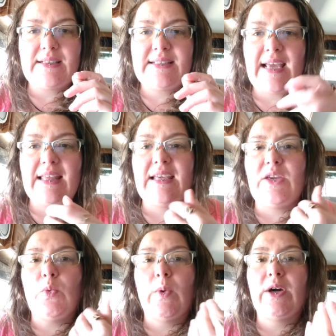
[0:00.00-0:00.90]
say that
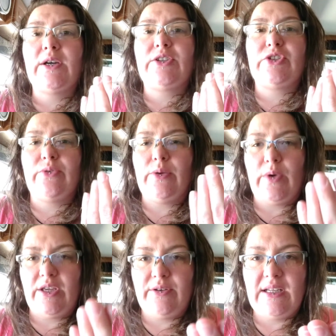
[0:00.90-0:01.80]
you weren't doing
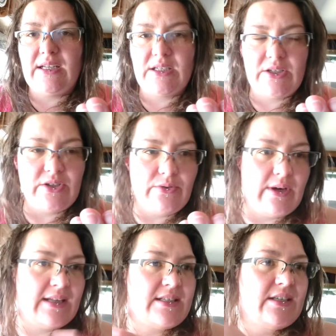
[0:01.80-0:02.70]
what you needed to
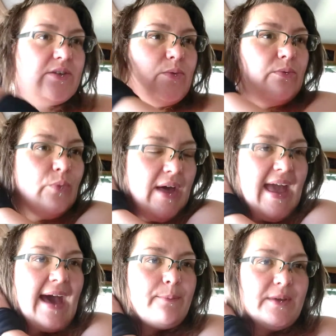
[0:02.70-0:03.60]
do until what
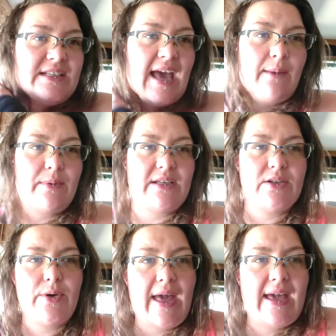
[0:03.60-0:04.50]
happened
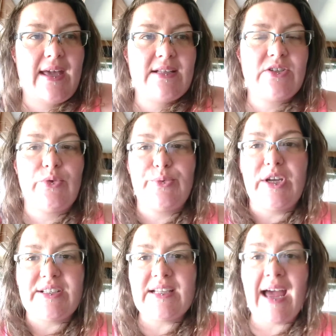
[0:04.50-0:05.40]
happened okay and so
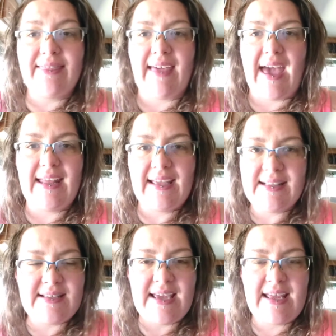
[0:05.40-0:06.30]
it's not that
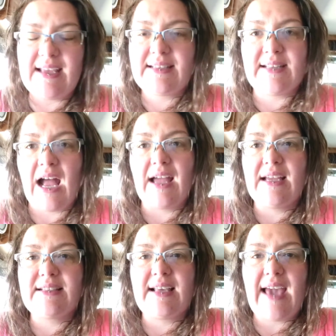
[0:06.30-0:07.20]
It's it, it's
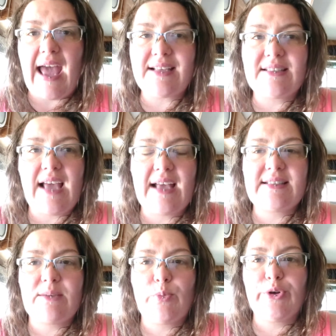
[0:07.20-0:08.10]
not it's like as
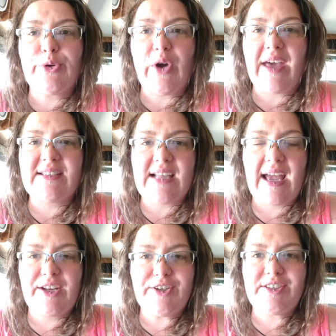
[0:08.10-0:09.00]
as it progressed
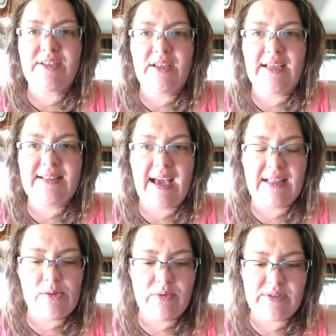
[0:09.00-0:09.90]
i understood
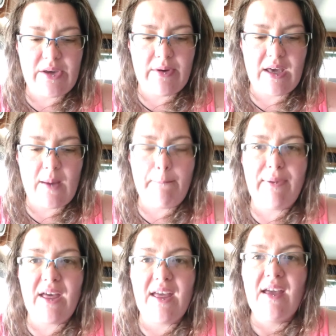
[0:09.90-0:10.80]
exactly what was going on
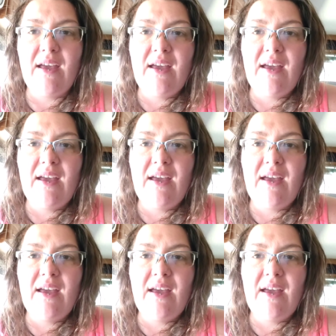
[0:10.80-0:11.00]
but